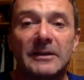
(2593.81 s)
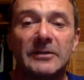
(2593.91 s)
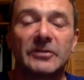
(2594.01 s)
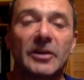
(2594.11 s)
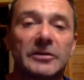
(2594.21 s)

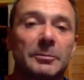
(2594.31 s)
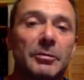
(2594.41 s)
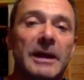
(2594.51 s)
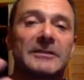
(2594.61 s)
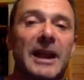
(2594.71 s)
to start to
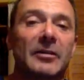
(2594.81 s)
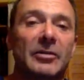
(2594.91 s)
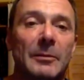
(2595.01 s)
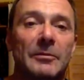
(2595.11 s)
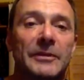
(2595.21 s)
break down
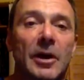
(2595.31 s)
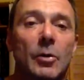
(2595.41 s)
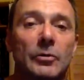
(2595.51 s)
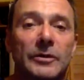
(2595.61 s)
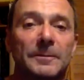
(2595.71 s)
some of
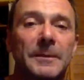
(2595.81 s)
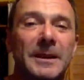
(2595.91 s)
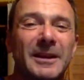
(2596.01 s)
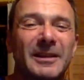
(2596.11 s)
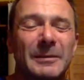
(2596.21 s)

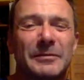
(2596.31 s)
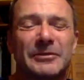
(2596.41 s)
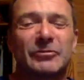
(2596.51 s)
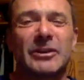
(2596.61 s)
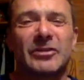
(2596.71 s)
the
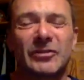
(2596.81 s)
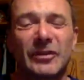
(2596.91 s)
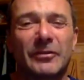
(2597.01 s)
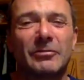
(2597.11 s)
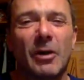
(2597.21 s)
traditions
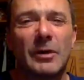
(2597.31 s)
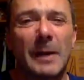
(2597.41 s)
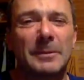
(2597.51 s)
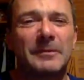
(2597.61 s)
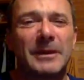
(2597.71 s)
that have grown
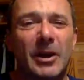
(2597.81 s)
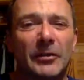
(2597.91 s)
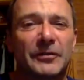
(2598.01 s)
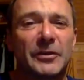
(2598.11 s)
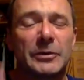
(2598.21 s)
up in the
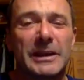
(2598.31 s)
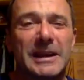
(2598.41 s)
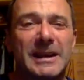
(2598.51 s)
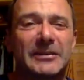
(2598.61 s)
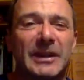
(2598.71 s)
last few
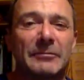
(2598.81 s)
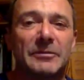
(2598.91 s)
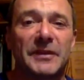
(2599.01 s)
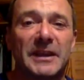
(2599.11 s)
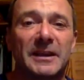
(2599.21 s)
years and
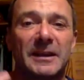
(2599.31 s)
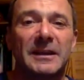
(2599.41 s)
everything,